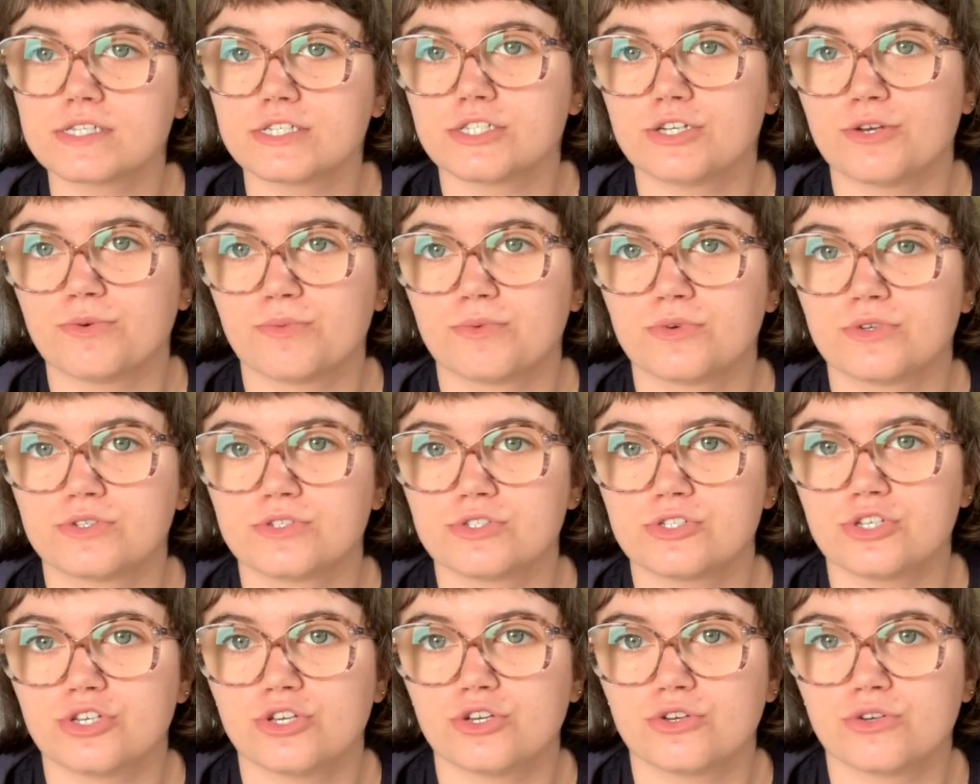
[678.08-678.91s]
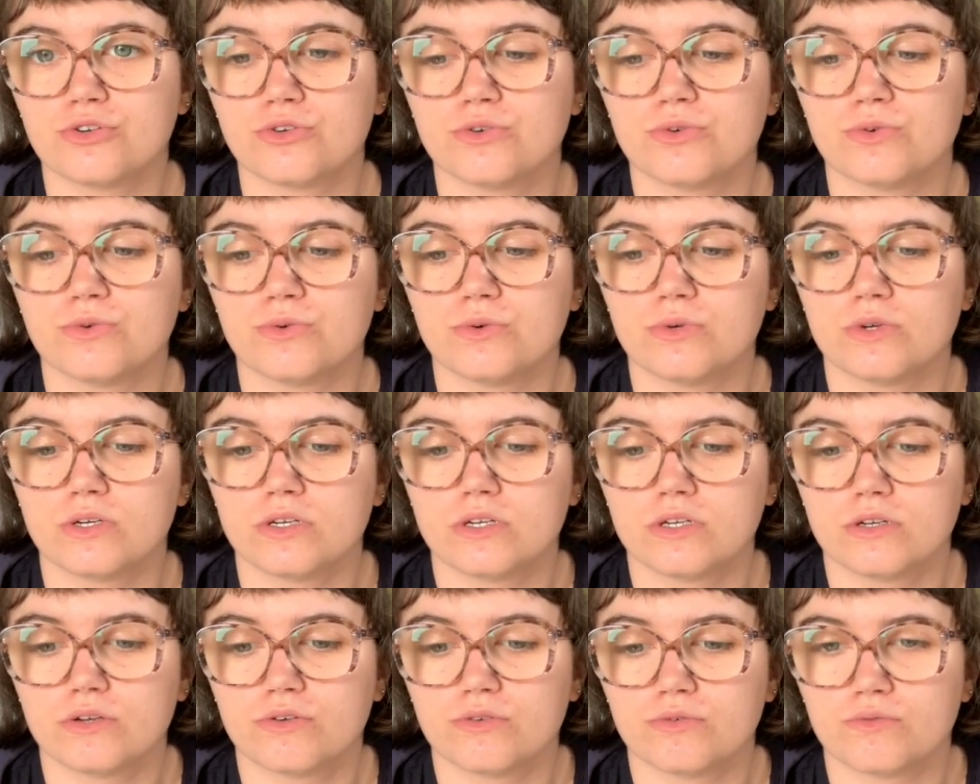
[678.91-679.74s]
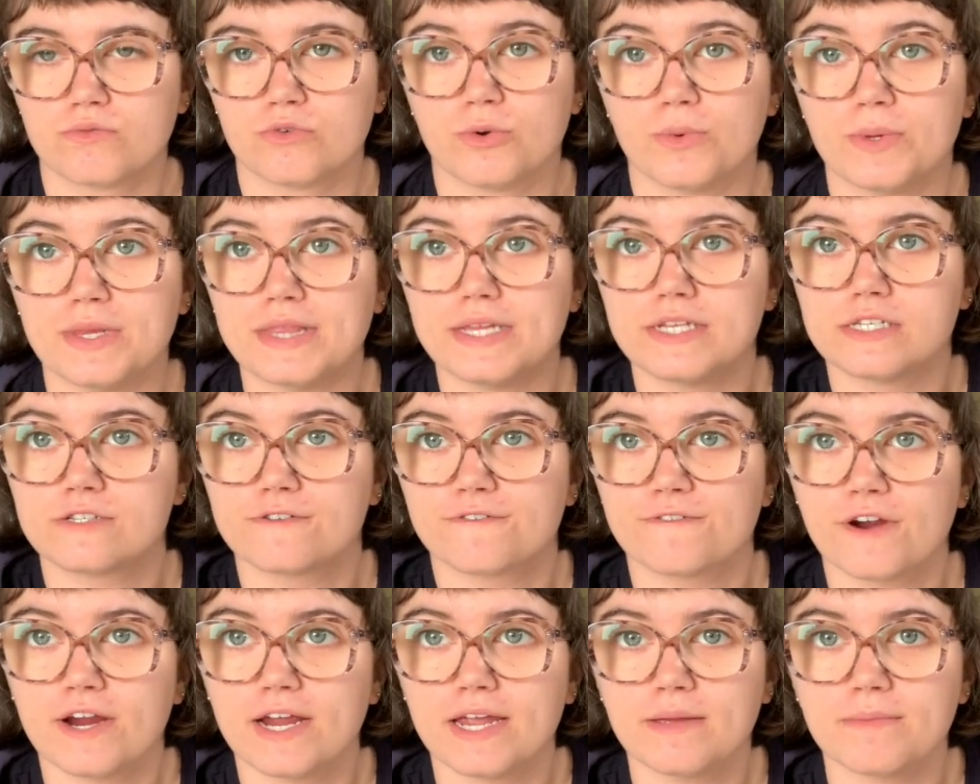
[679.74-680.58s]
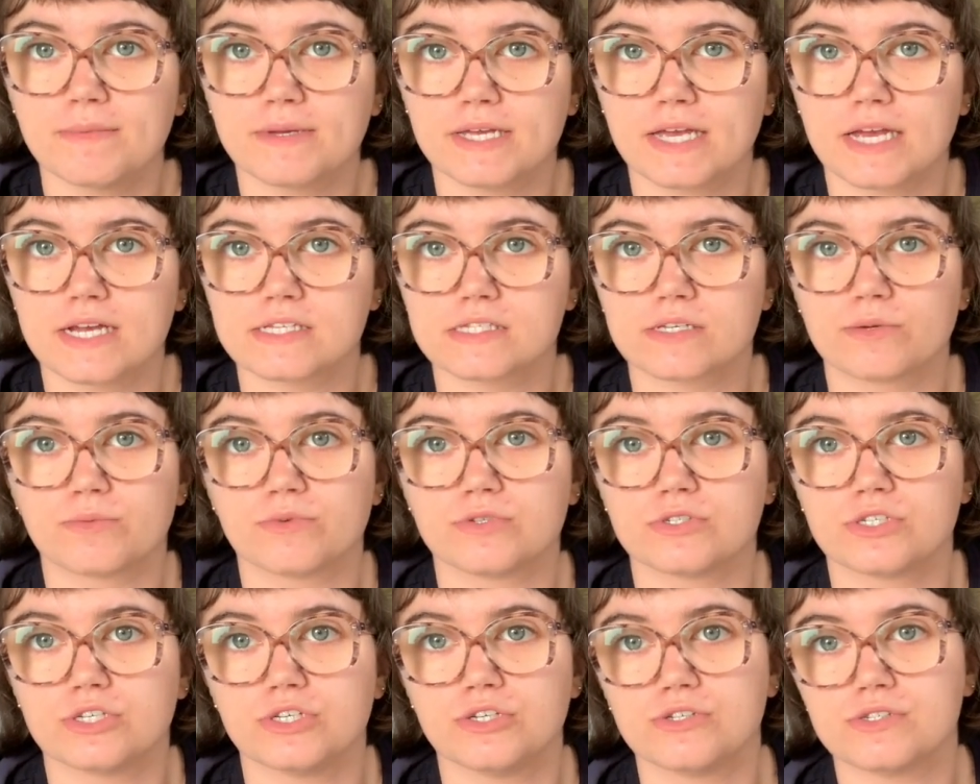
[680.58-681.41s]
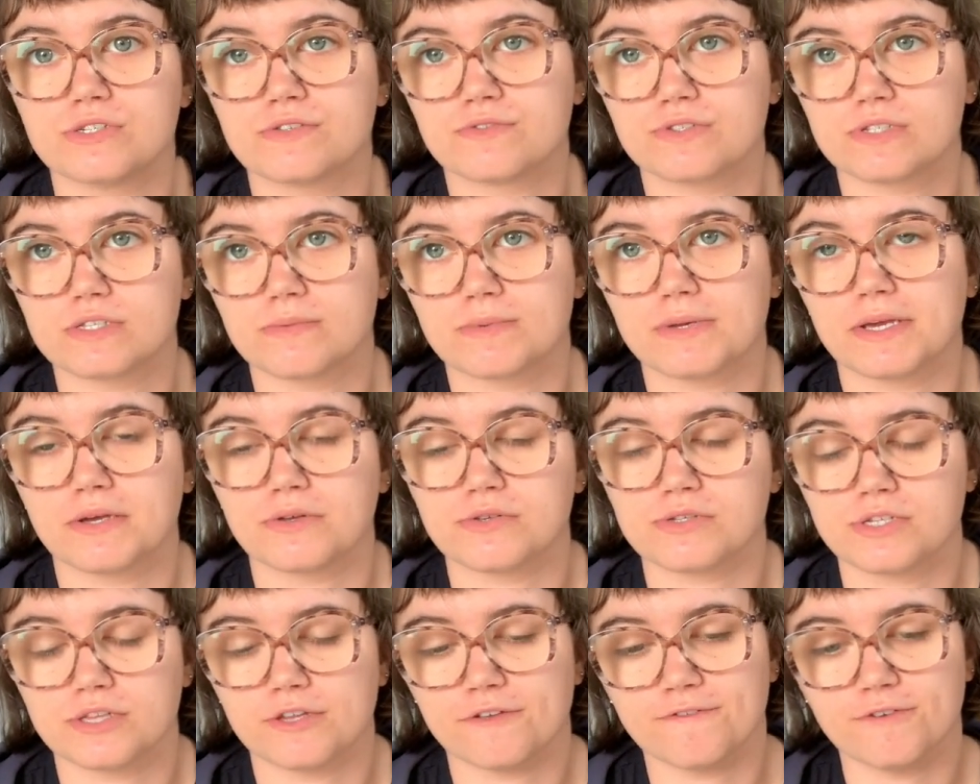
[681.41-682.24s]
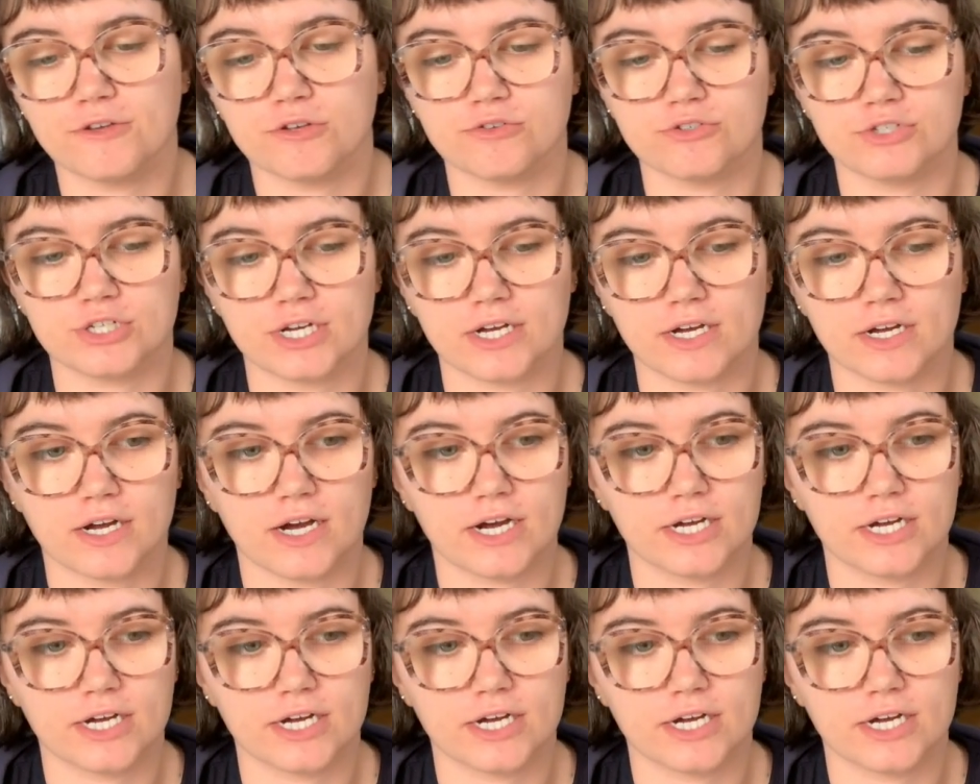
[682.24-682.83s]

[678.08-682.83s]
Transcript: I don't want to ruin this frame in case I want to use it for something else in the future.